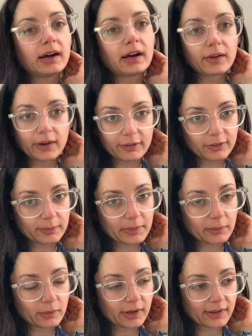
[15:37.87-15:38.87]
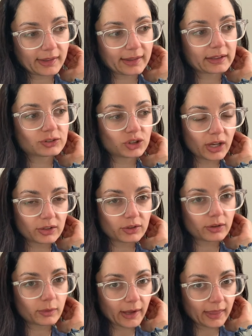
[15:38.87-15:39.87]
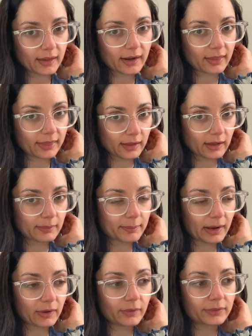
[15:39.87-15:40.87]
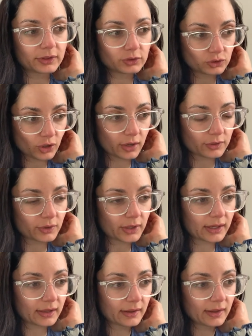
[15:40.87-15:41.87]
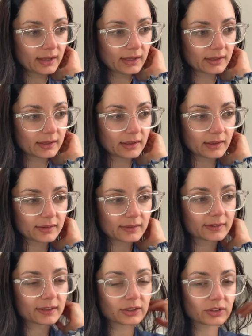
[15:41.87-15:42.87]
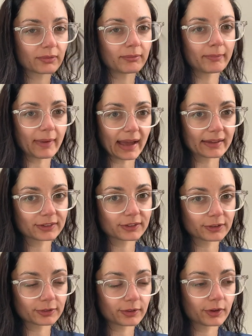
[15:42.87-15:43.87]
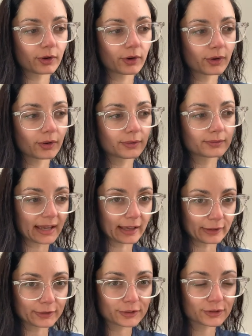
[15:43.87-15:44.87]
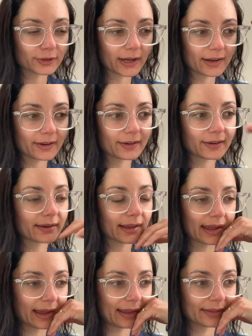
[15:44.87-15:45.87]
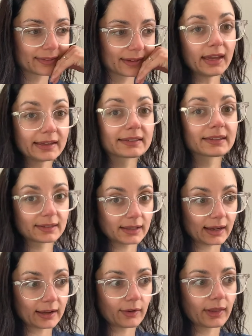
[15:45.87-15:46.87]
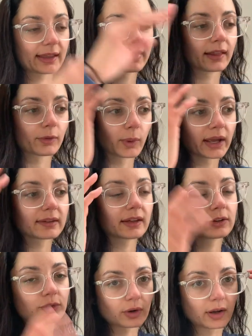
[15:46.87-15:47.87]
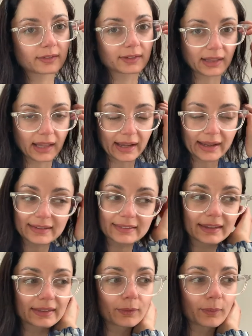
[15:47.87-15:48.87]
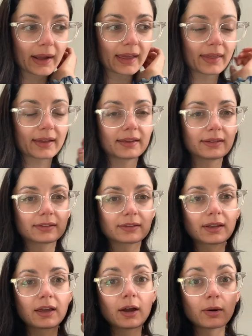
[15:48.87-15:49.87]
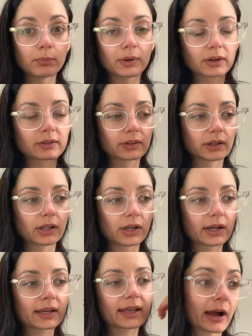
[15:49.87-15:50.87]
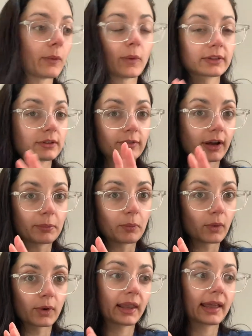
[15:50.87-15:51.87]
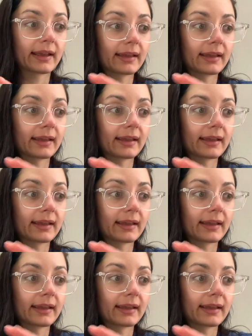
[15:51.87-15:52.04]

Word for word: A graphic memoir that like changes the way that I think about the genre. He is such a masterful illustrator and his style, like the way he draws lines and the way that his books look, I want to find more like